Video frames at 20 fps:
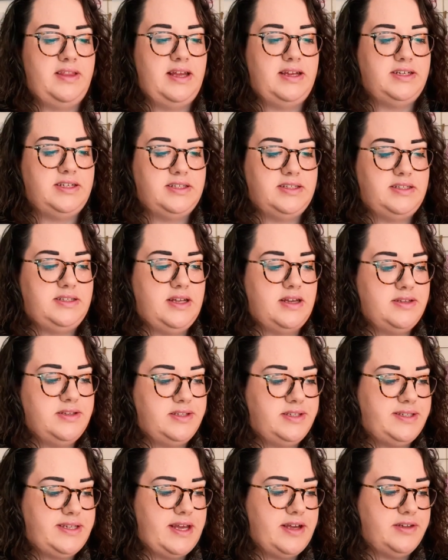That just does
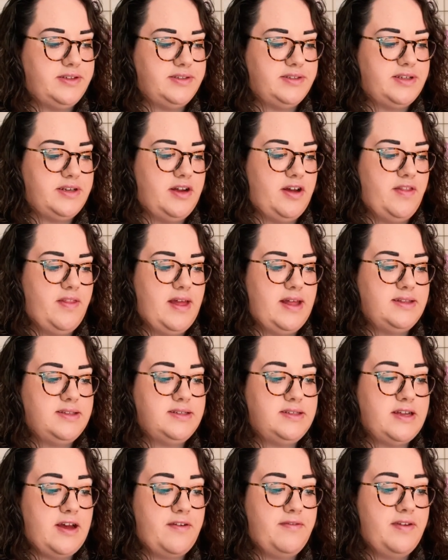sales and all that
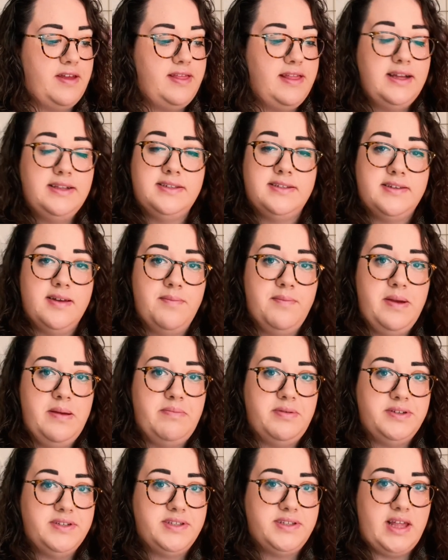stuff. And that's some
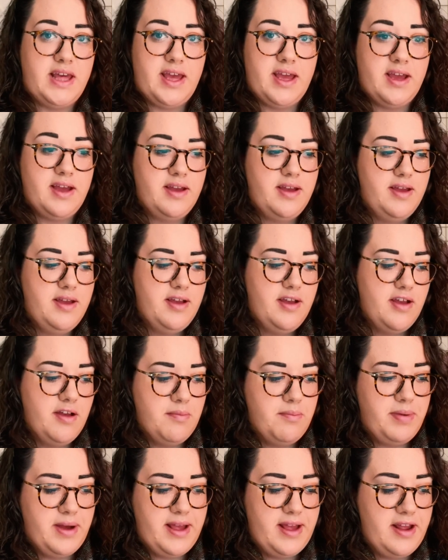people's thing,
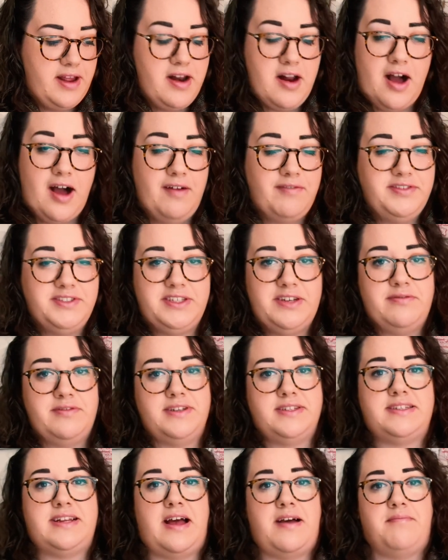but it obviously
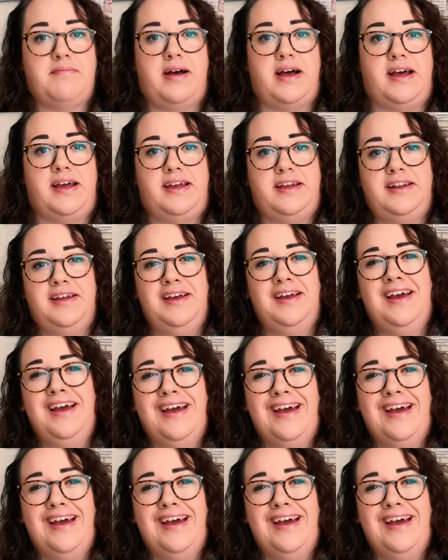was not mine.